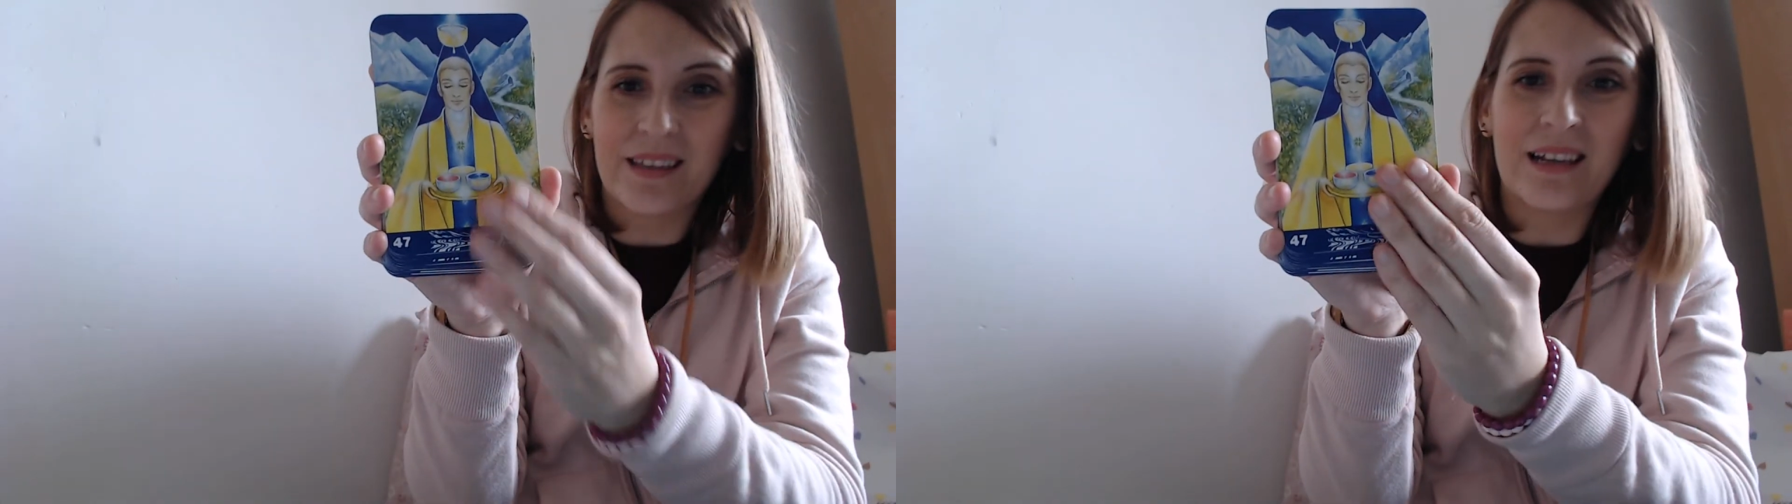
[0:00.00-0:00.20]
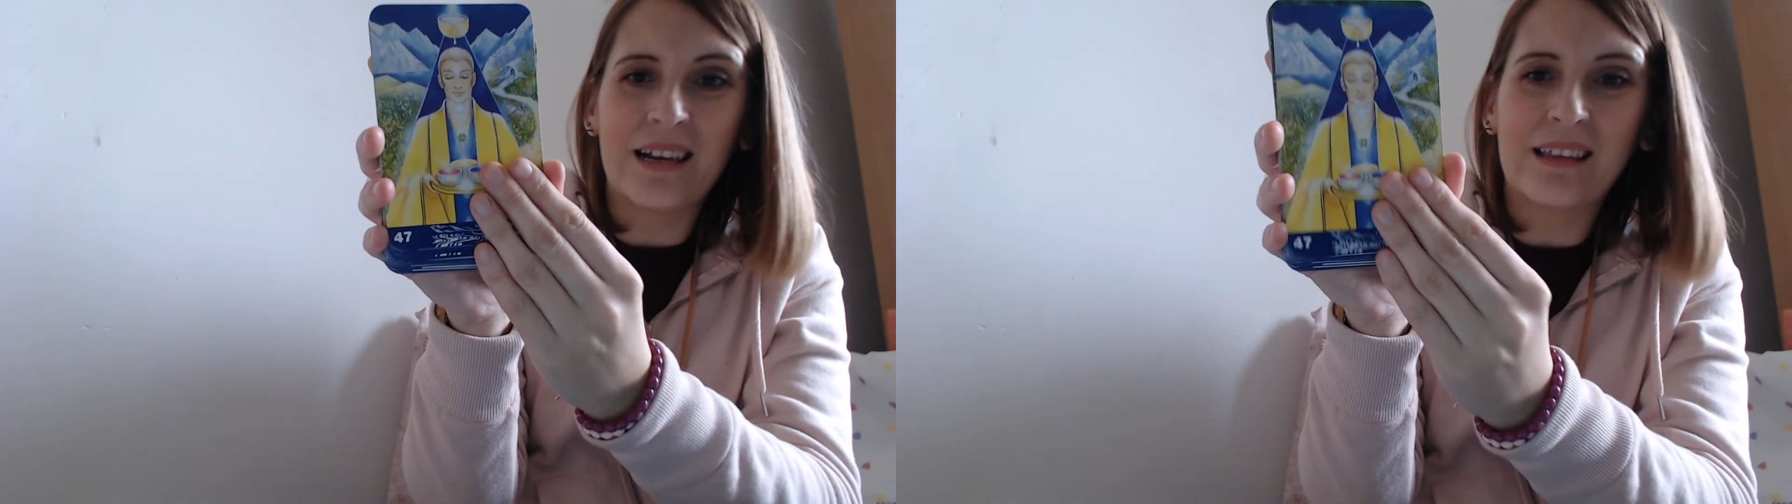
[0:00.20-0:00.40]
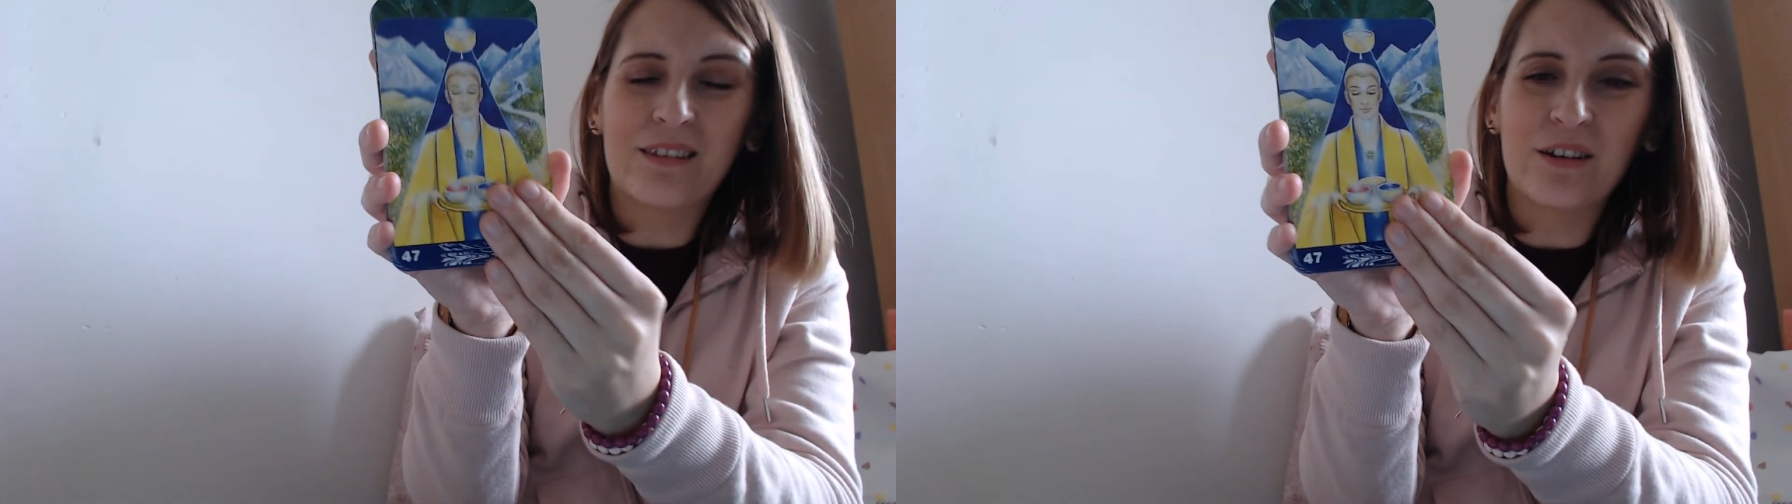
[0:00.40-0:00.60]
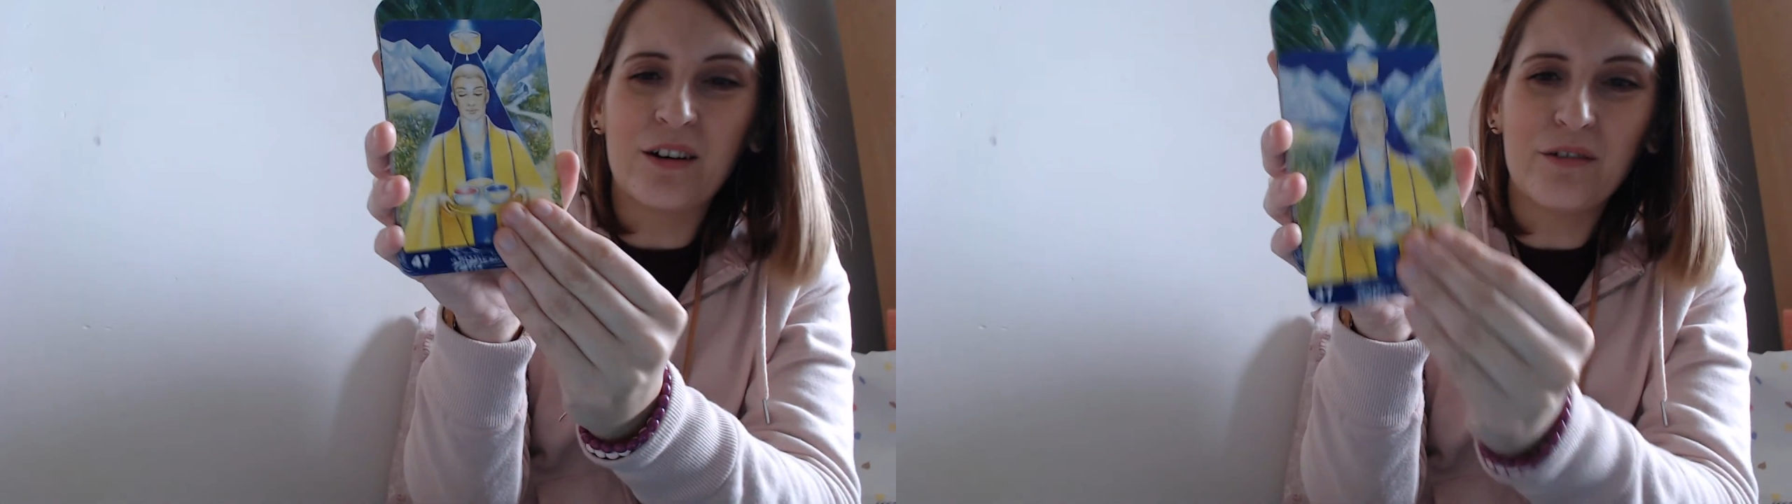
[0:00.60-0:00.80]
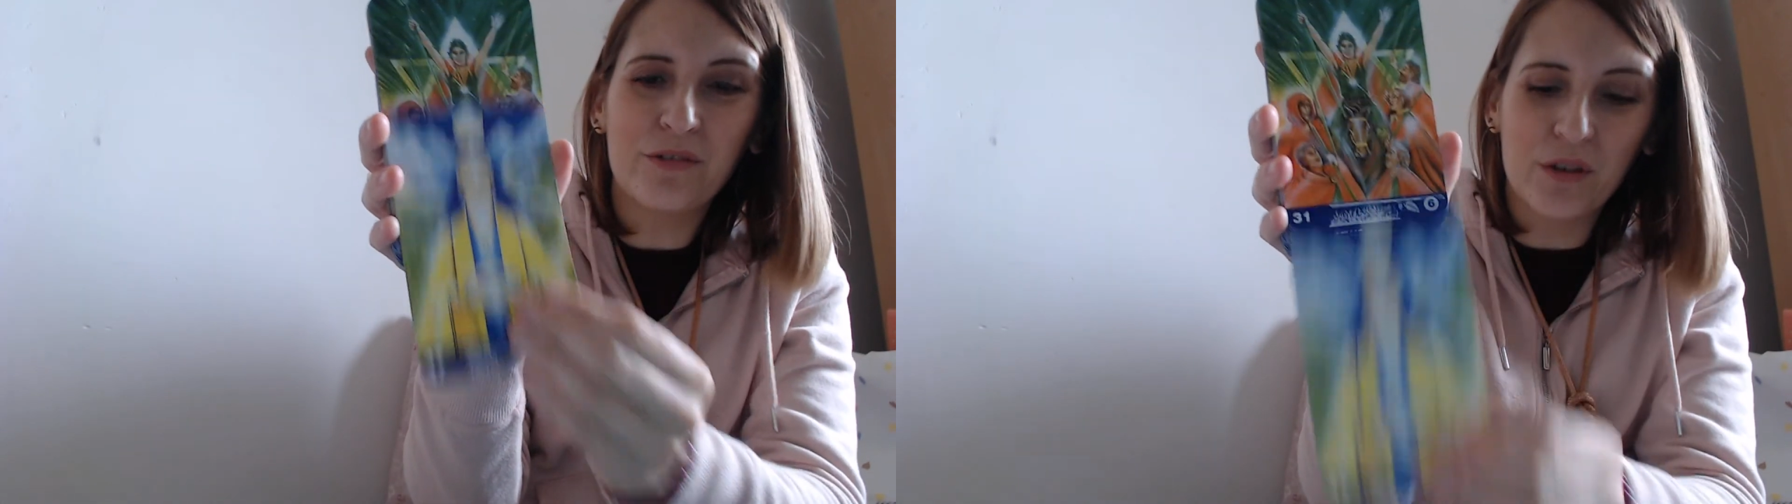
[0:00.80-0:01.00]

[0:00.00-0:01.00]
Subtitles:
later